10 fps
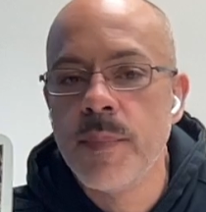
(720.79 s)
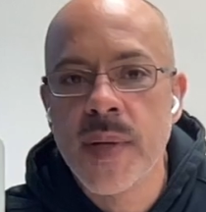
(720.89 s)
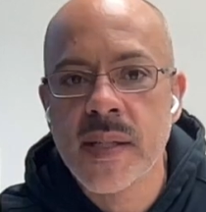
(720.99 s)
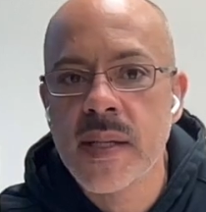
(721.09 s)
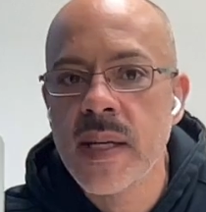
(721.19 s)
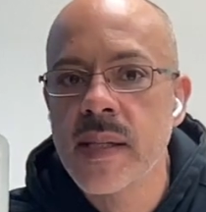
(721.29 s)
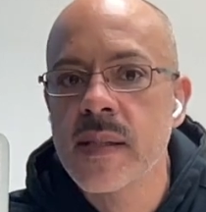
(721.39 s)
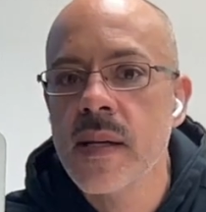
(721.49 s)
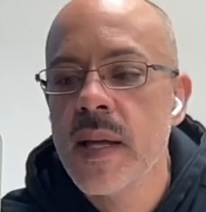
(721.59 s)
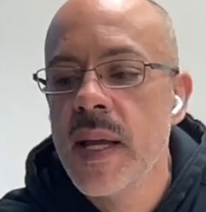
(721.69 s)

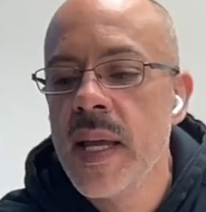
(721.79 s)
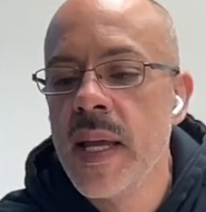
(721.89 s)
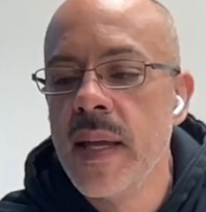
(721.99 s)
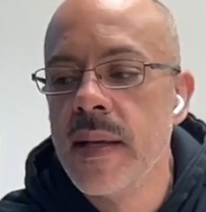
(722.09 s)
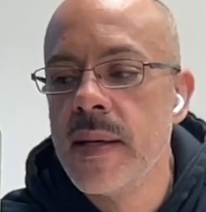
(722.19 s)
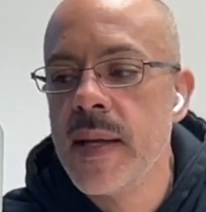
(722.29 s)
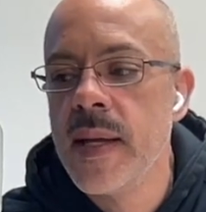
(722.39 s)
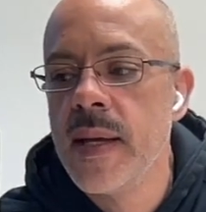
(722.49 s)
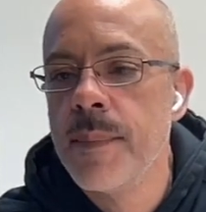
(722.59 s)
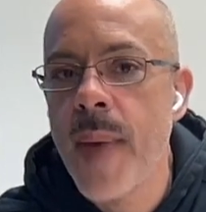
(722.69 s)
business,
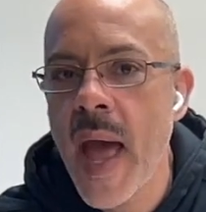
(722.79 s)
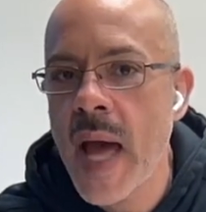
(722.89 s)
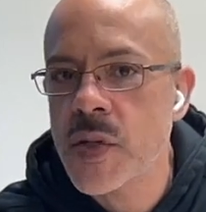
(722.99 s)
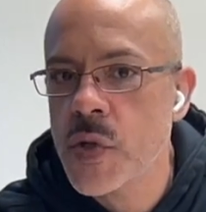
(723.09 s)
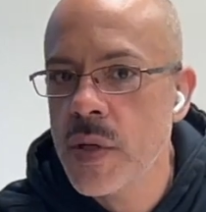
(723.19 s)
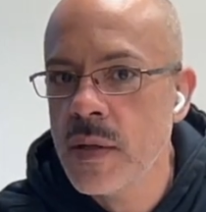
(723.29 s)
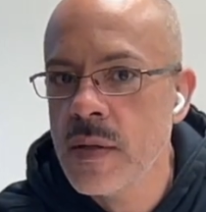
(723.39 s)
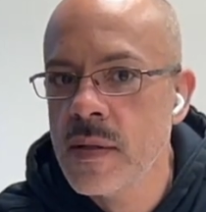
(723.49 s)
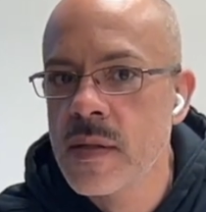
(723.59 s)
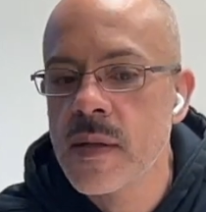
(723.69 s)
in
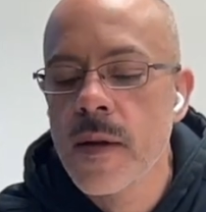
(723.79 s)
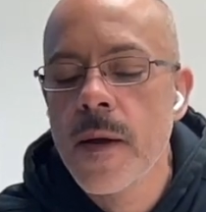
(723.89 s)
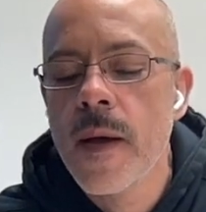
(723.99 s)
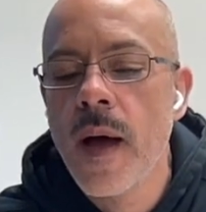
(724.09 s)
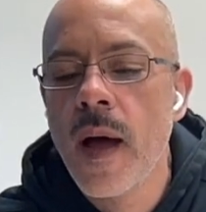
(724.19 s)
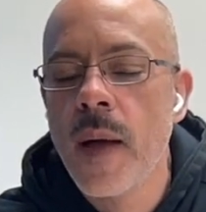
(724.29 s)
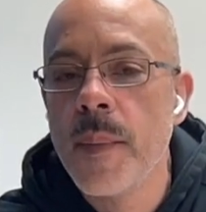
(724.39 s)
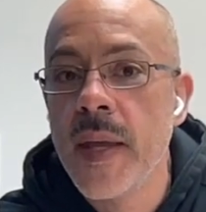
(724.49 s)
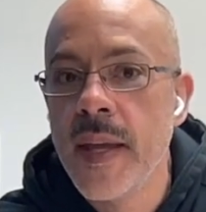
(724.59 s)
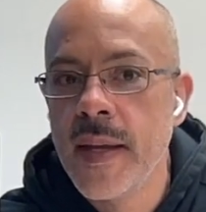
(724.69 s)
passions,
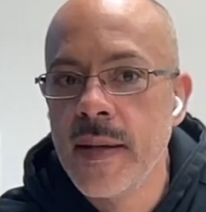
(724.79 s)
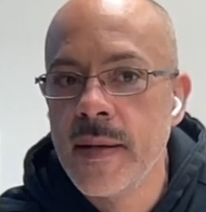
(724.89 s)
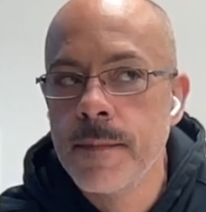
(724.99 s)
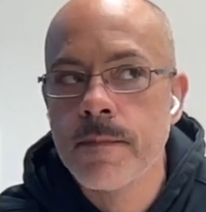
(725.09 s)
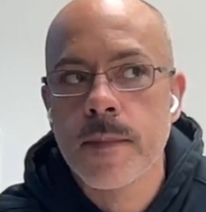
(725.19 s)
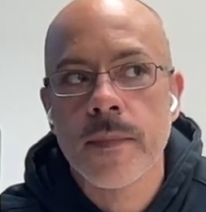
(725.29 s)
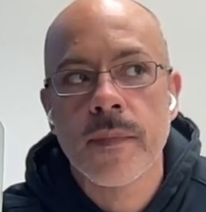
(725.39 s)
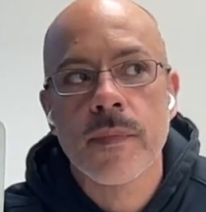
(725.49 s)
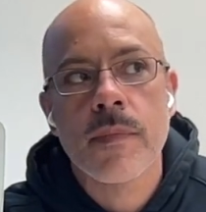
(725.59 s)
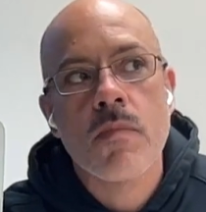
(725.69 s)
in,
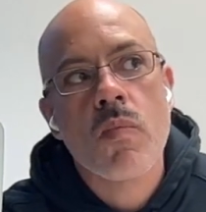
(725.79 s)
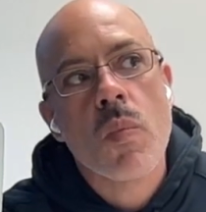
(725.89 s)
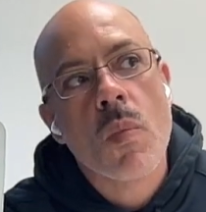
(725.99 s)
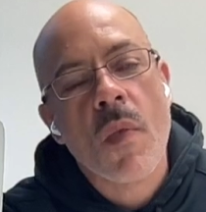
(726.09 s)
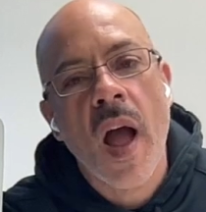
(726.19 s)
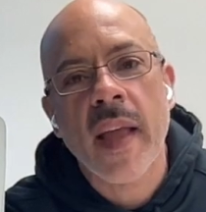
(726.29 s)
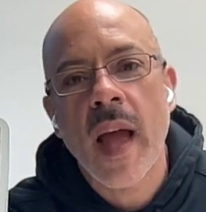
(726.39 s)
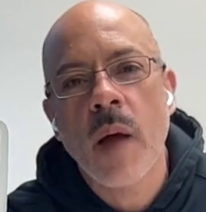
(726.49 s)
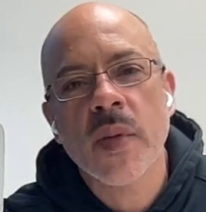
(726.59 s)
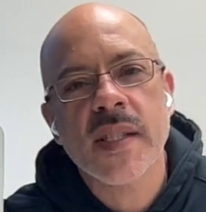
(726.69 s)

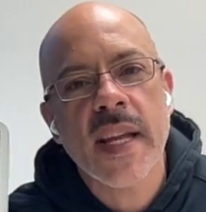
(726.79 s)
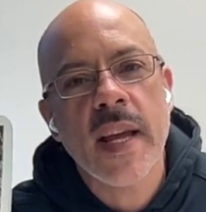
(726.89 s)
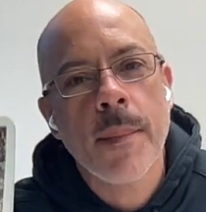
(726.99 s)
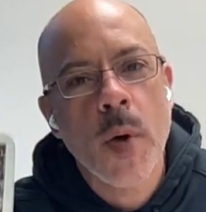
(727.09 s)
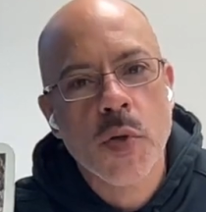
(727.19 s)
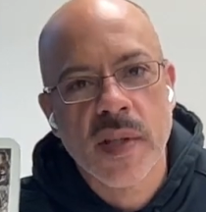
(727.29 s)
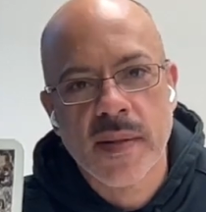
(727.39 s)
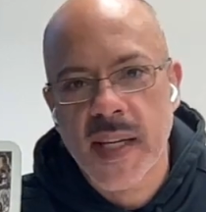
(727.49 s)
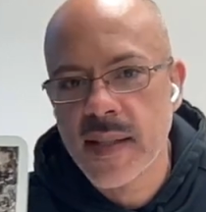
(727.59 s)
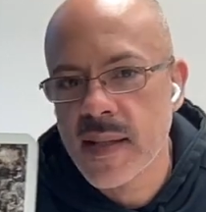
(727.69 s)
I wouldn't say emotions,
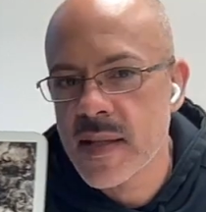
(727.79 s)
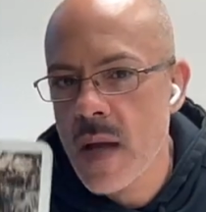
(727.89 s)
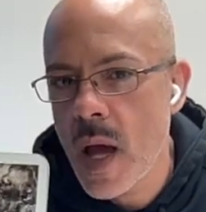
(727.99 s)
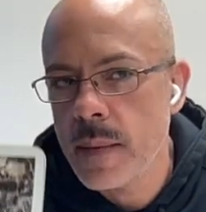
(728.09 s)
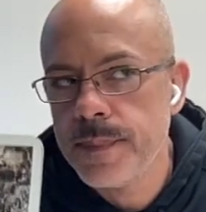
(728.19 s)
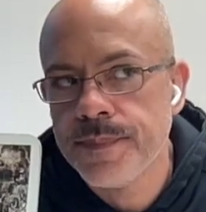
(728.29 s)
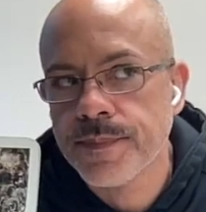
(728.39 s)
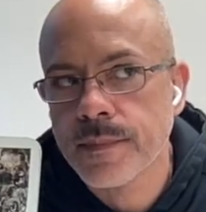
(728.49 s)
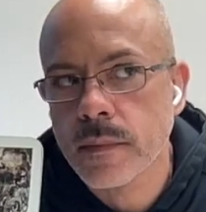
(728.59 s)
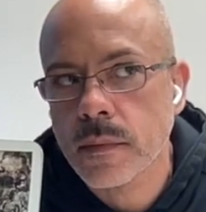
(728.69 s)
because it's not,
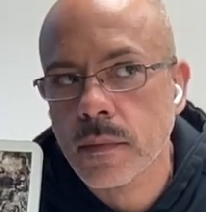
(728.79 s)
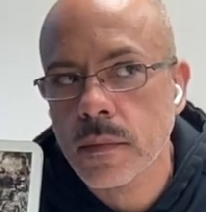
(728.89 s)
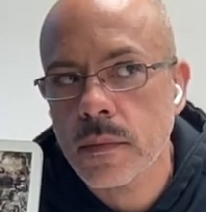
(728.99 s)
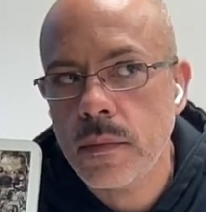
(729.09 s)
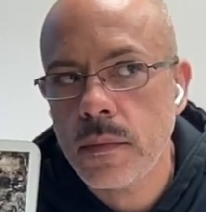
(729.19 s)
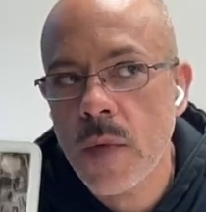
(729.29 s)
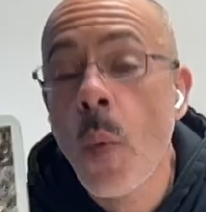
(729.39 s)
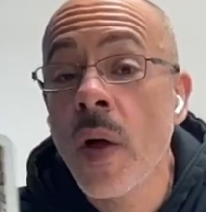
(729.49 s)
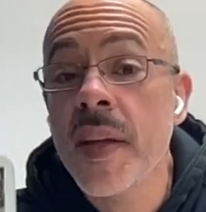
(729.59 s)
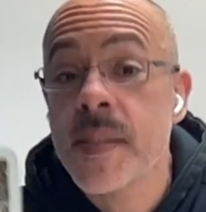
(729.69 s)

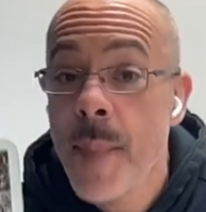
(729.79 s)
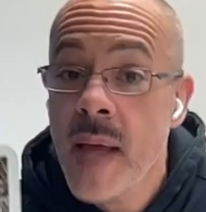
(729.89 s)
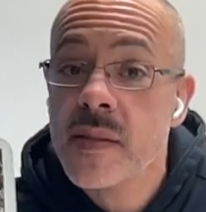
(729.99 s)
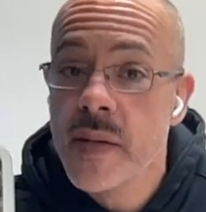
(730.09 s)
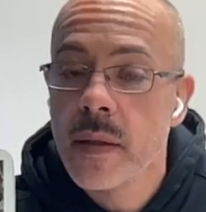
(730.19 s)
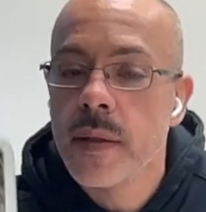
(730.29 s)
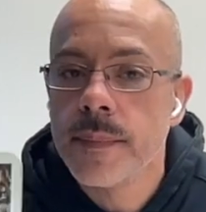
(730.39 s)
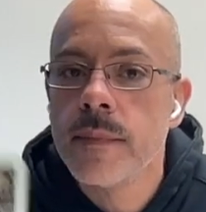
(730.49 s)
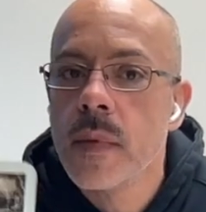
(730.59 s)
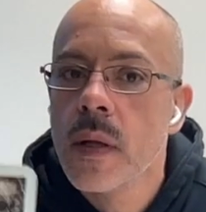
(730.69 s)
well, it's
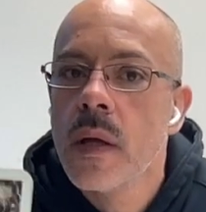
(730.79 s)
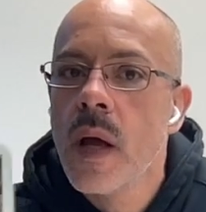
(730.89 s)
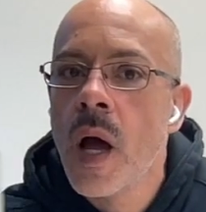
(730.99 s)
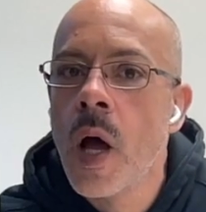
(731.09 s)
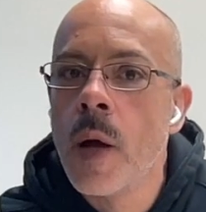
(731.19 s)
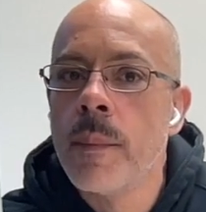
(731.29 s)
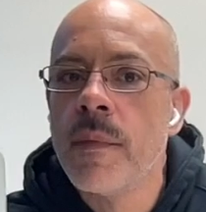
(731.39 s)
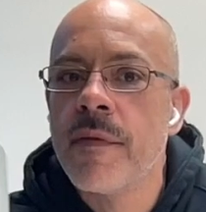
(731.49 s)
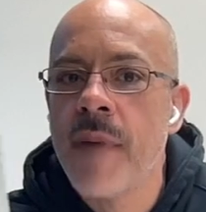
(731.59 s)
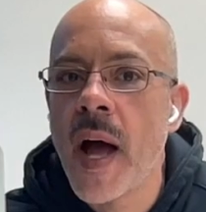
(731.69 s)
masculine
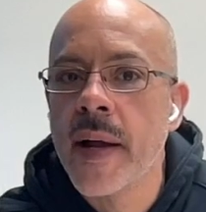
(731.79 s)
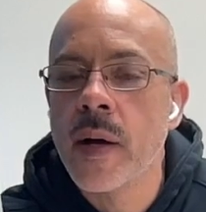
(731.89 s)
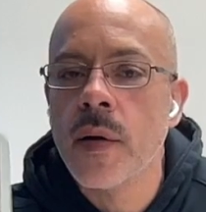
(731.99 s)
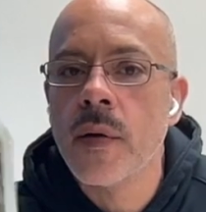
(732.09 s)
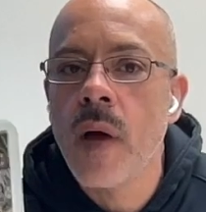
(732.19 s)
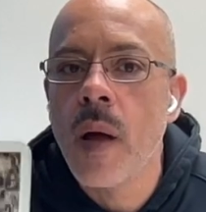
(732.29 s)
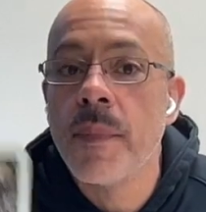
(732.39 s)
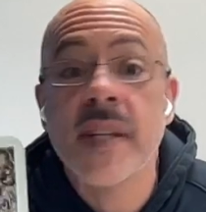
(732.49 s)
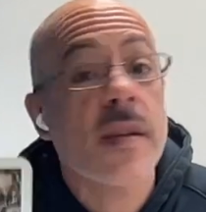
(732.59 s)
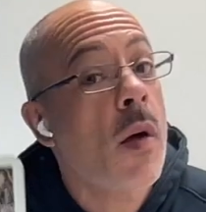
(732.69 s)
fire.
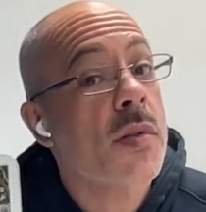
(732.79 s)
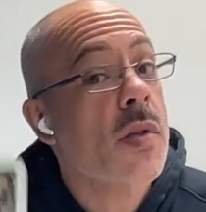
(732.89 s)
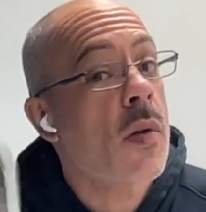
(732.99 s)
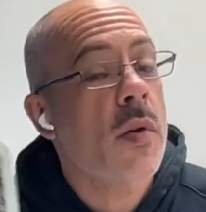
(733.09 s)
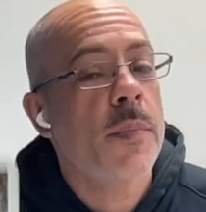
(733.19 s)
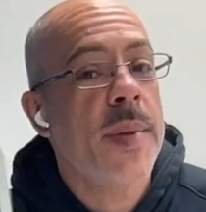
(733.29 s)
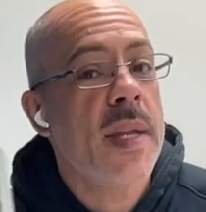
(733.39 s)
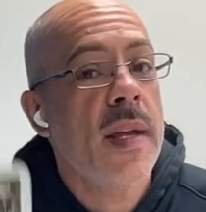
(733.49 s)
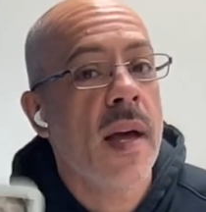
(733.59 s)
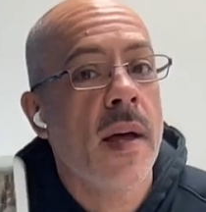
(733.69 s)
This also could be